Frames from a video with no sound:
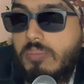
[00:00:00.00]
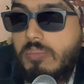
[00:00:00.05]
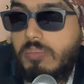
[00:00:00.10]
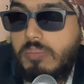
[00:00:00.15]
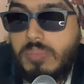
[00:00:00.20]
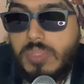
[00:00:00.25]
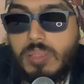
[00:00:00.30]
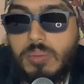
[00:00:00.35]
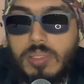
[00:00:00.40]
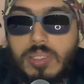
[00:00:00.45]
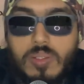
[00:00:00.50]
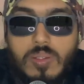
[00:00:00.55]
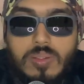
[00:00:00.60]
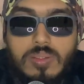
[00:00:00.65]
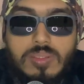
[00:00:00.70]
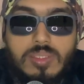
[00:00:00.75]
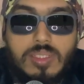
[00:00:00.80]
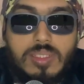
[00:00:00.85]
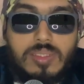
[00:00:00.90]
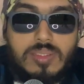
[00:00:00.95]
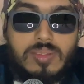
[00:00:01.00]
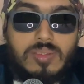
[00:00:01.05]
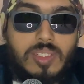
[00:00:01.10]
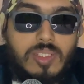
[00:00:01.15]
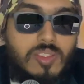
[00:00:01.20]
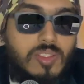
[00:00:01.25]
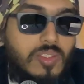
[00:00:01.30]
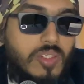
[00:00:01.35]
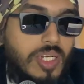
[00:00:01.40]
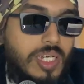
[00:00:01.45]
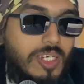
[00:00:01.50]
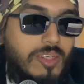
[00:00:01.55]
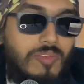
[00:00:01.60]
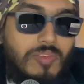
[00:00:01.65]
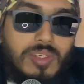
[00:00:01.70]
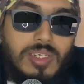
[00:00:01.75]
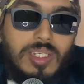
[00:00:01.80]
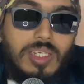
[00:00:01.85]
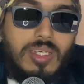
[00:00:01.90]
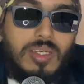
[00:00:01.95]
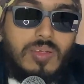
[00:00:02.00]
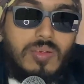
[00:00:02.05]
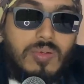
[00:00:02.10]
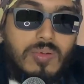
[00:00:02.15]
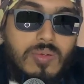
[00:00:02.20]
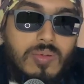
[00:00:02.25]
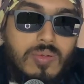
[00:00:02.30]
maybe not such great of an year.